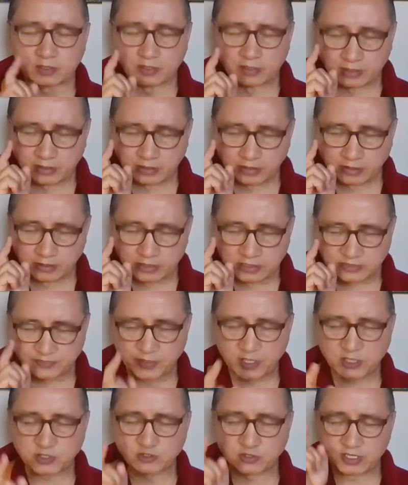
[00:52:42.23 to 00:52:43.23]

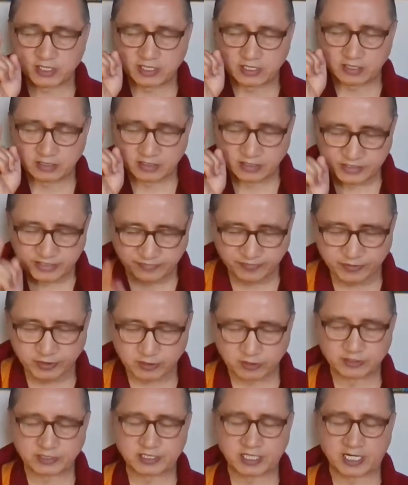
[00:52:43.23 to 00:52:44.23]
especially in the
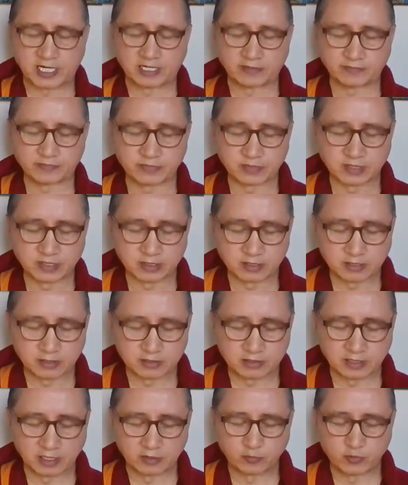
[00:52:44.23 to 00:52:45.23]
difficult time,
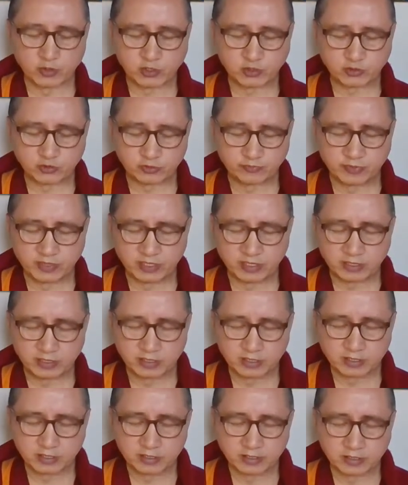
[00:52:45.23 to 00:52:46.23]
that we should be
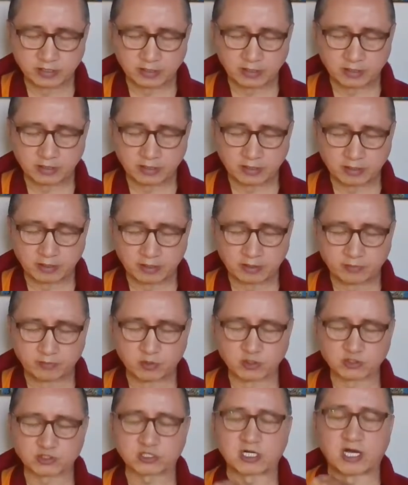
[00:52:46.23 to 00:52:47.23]

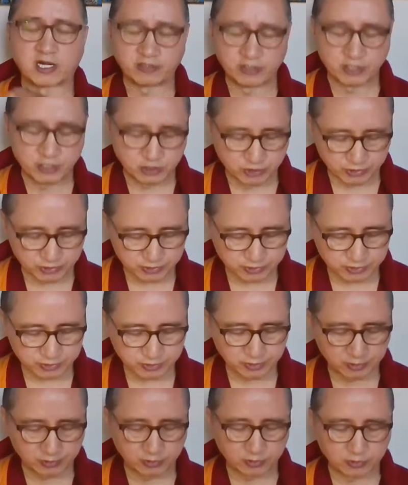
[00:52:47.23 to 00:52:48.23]
most
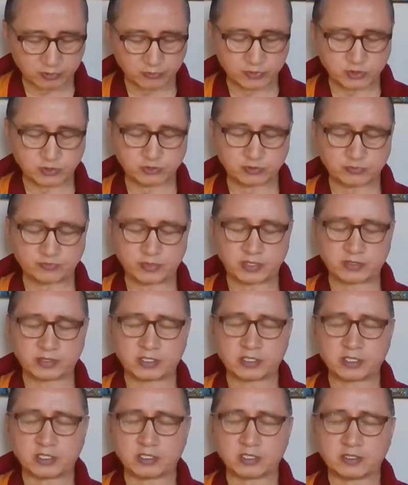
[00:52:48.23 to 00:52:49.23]
courageous. We should
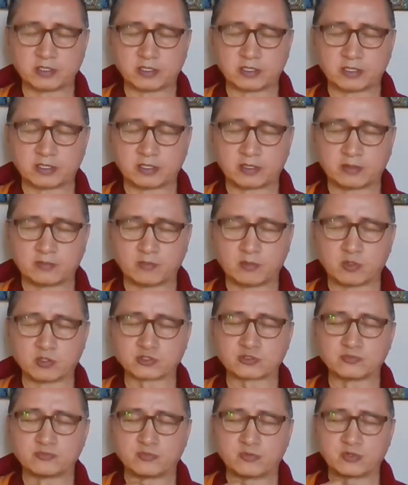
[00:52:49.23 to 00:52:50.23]
be
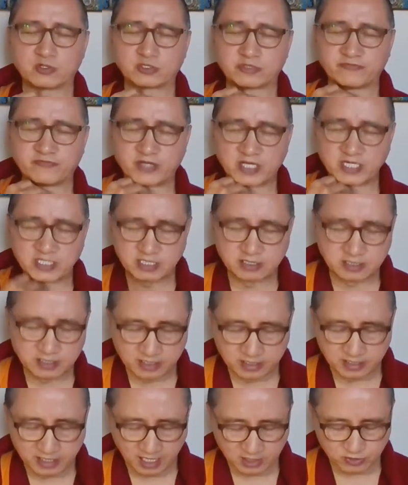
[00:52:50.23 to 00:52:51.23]
most motivated
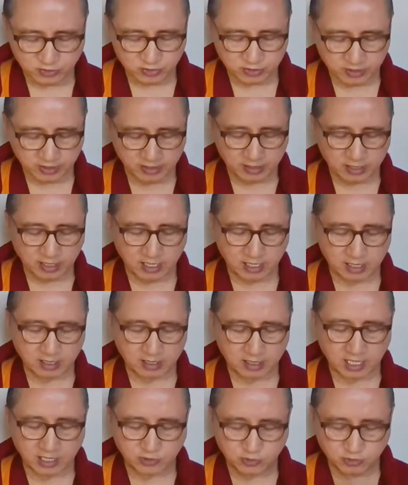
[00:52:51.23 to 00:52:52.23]
in
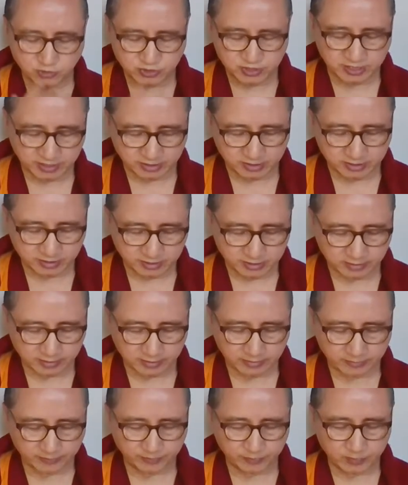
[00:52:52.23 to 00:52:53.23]
altruistic
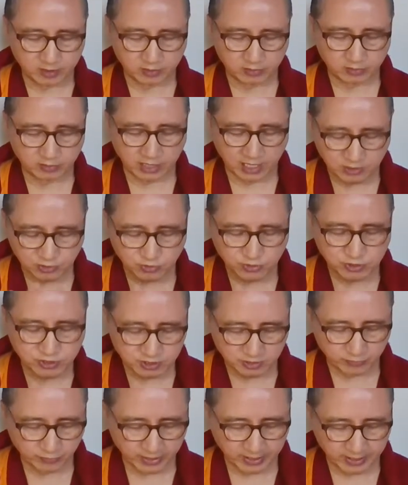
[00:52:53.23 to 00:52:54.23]

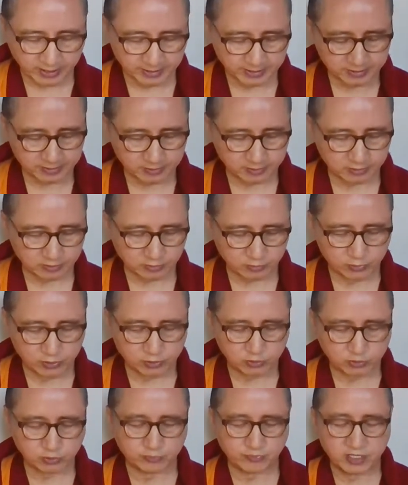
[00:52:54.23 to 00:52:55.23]
way.
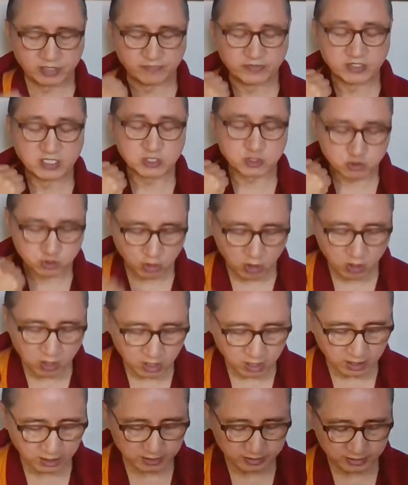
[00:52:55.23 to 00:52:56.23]
We should be even
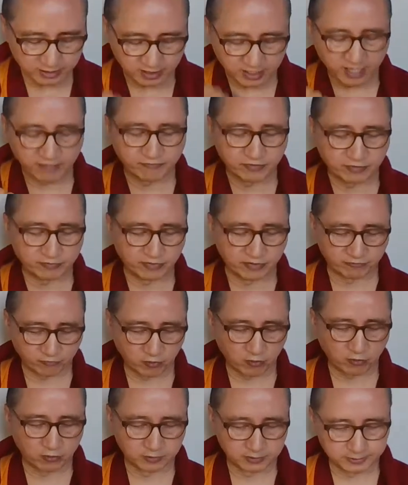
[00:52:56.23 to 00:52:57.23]
stronger than ever
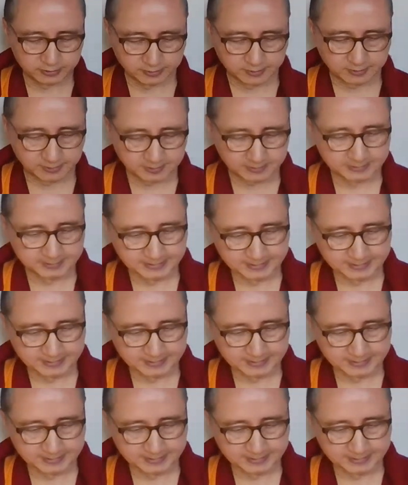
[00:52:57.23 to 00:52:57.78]
before. So